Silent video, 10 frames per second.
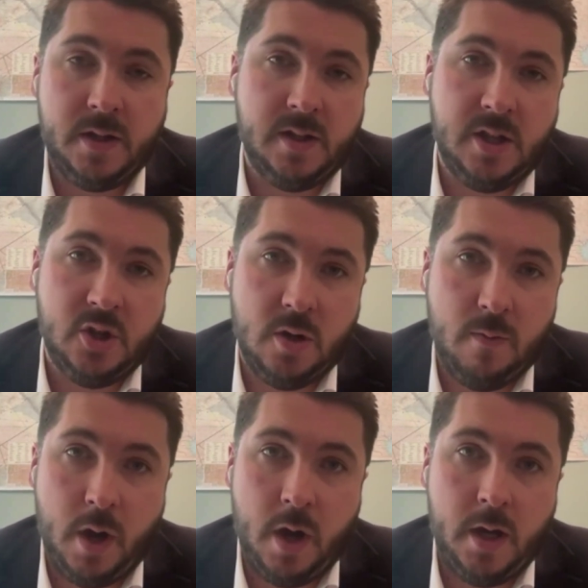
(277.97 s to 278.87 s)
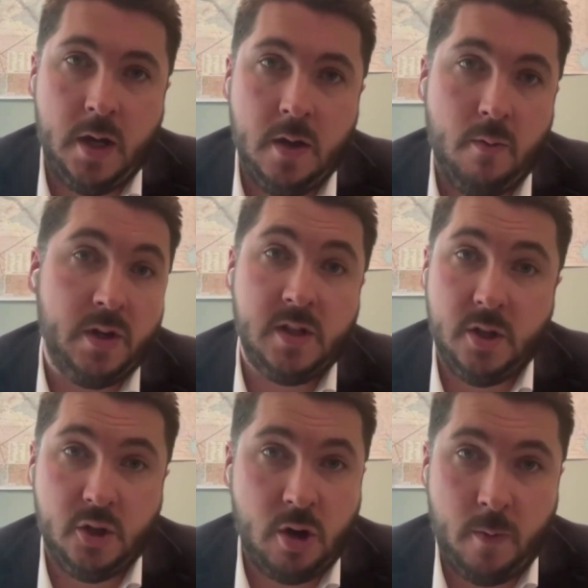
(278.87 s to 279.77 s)
the decision by
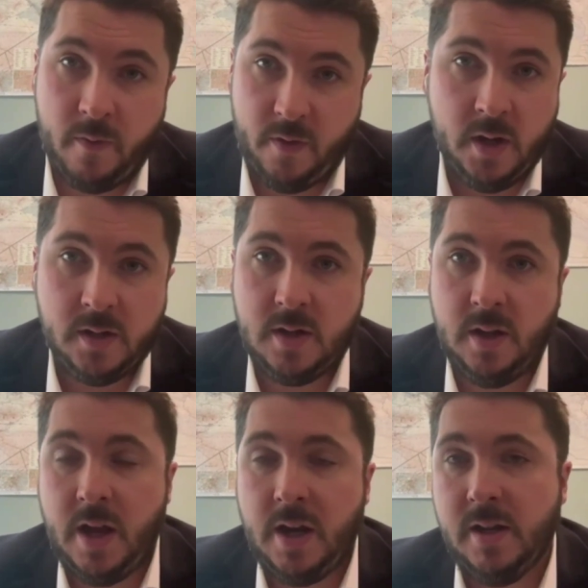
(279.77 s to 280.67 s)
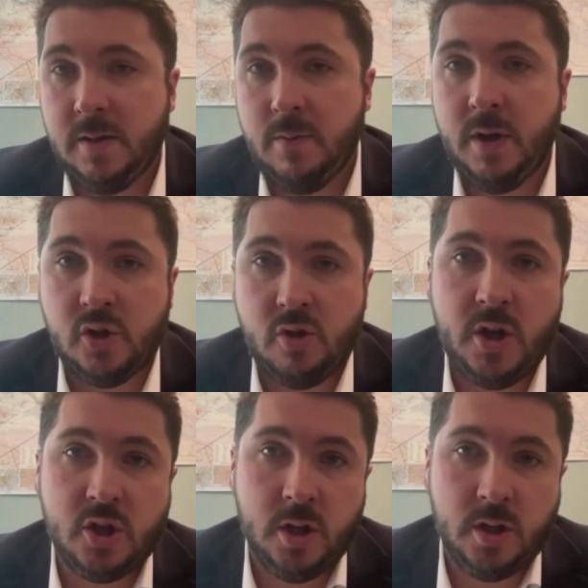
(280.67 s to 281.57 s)
President Trump first, and then his
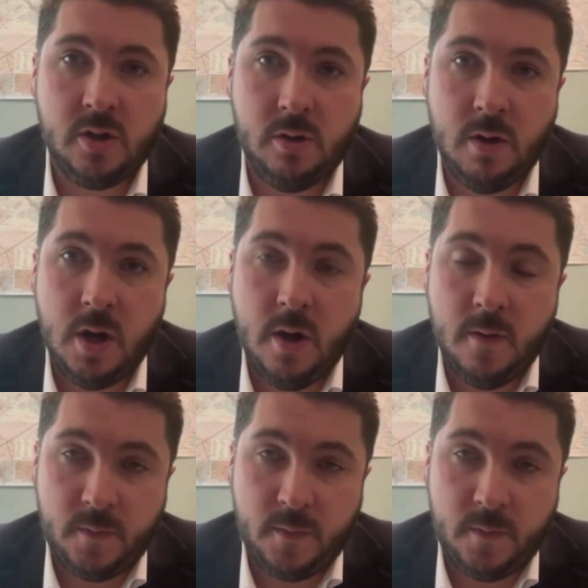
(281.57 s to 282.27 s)
administration to